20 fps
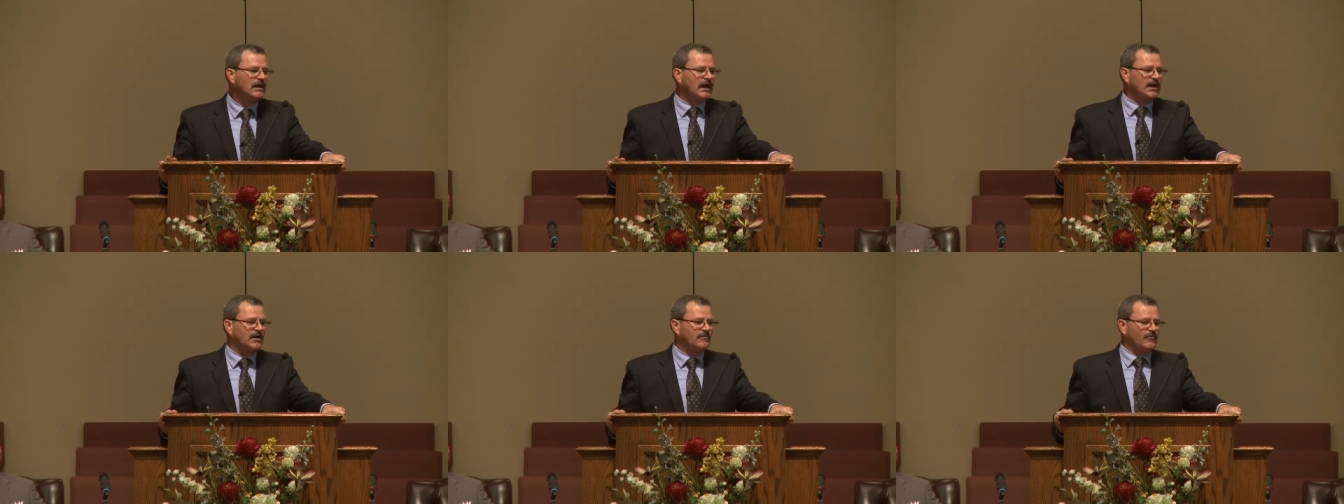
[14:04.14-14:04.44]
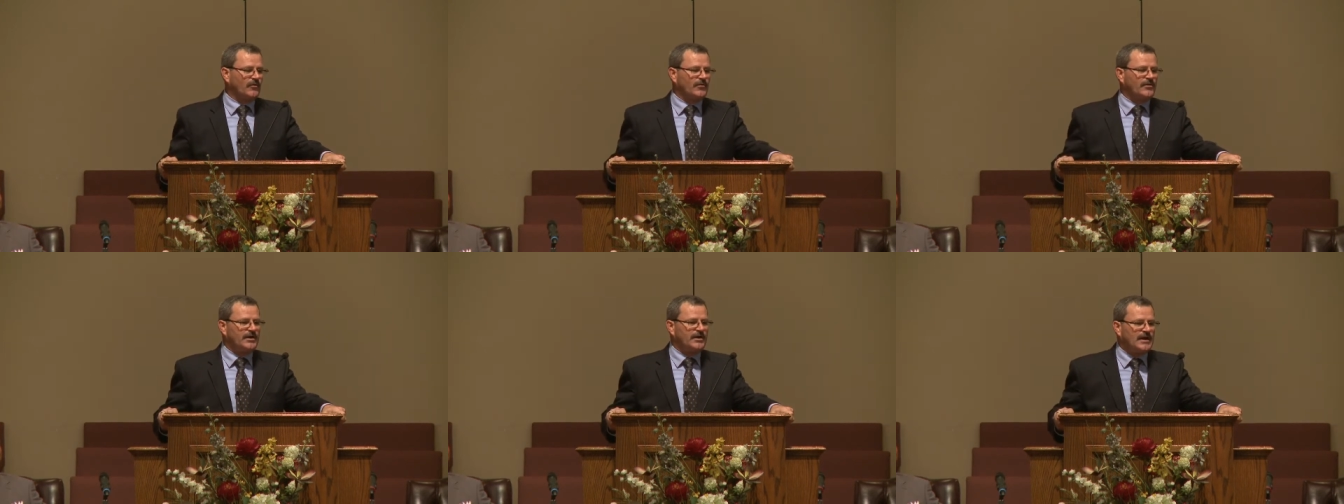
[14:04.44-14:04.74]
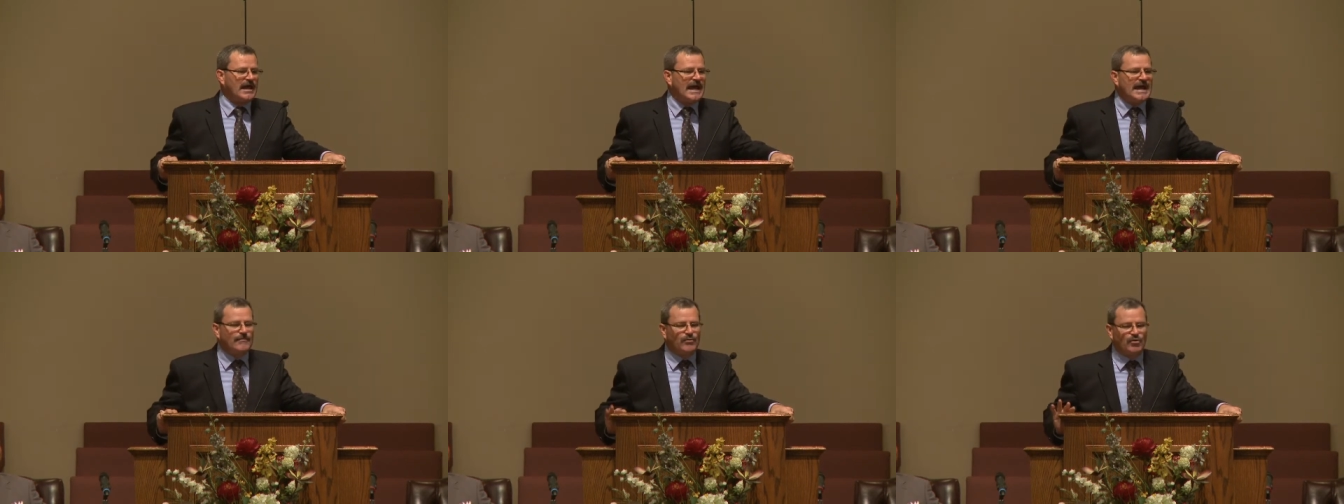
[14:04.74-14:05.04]
for the
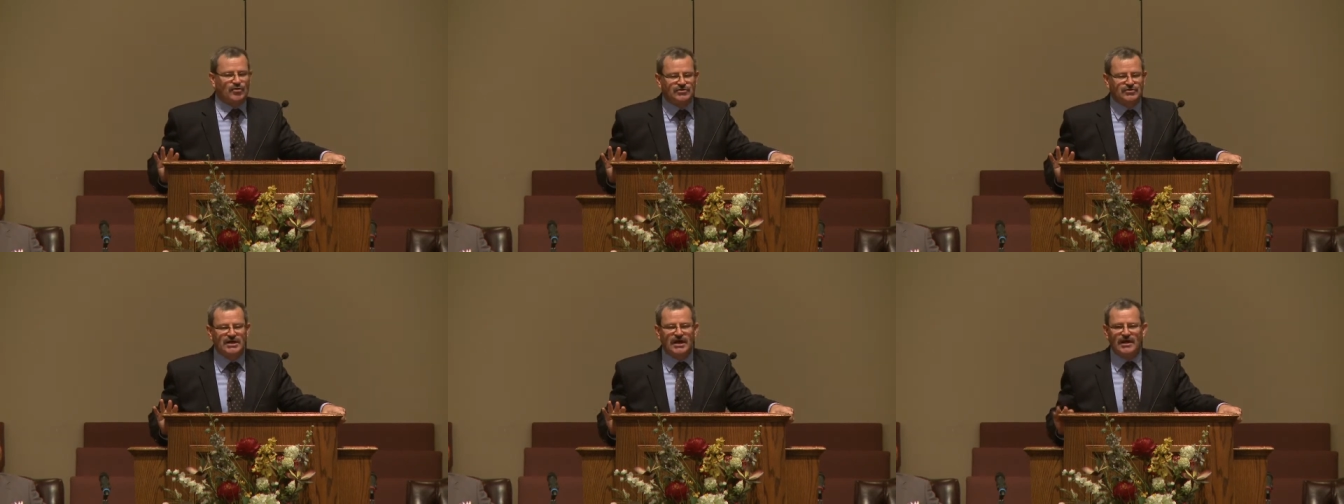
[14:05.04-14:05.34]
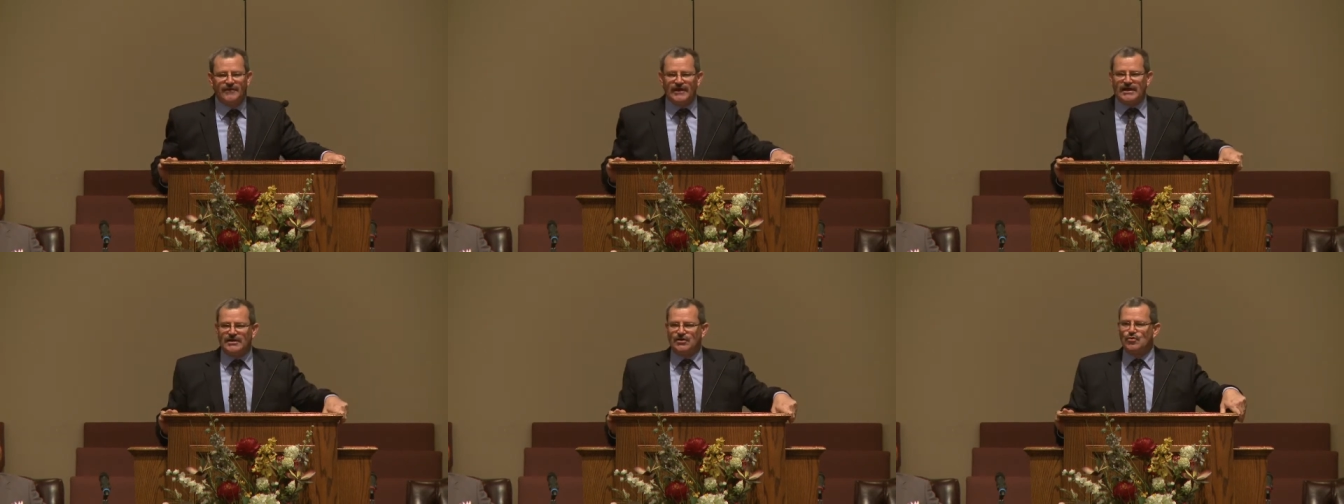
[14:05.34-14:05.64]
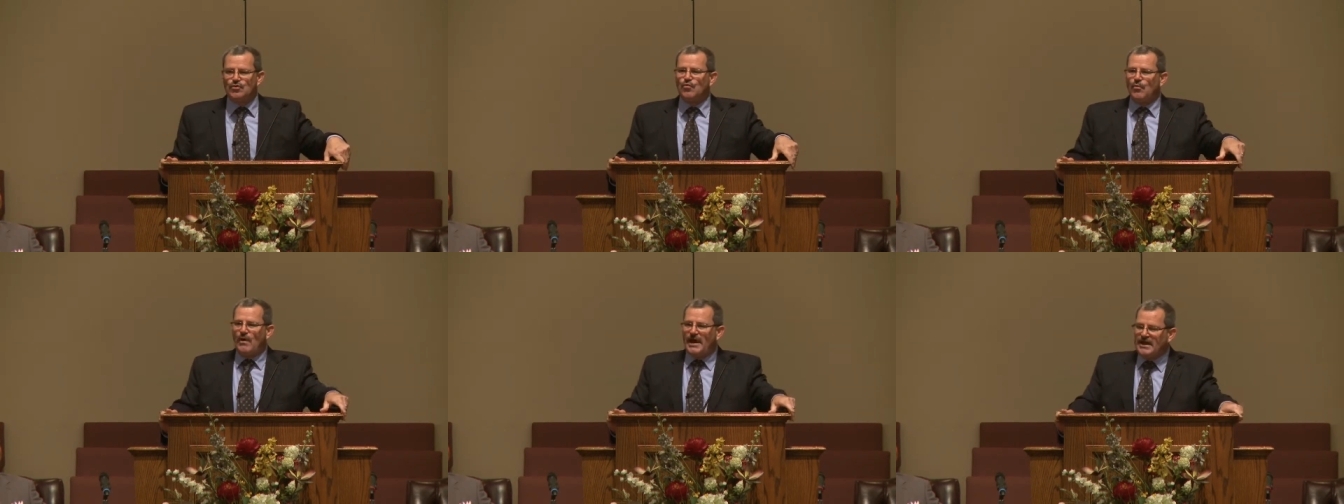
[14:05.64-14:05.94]
neighbors that you
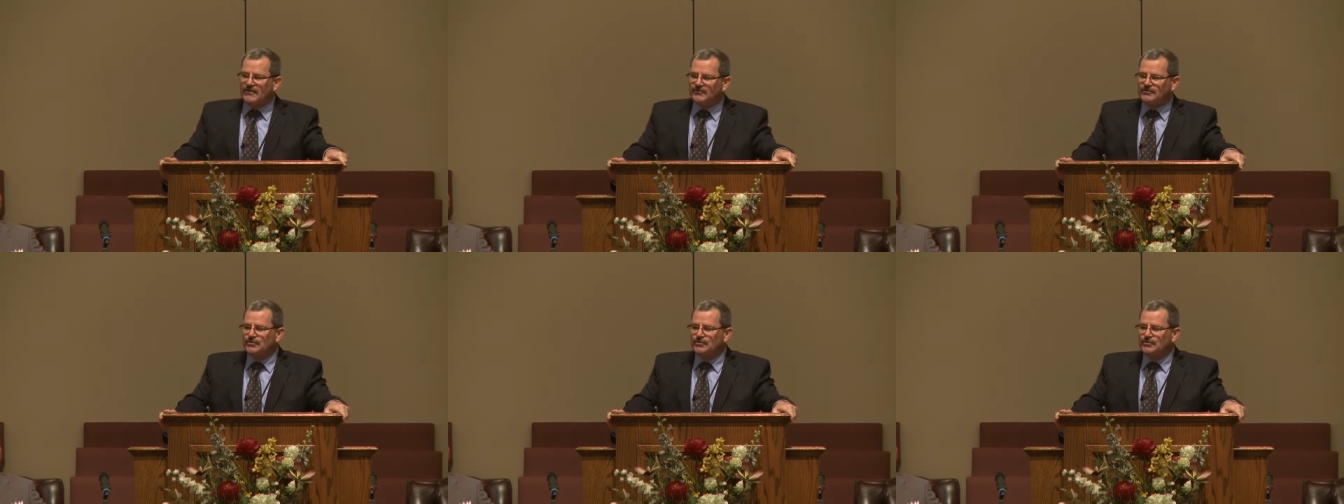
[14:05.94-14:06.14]
wave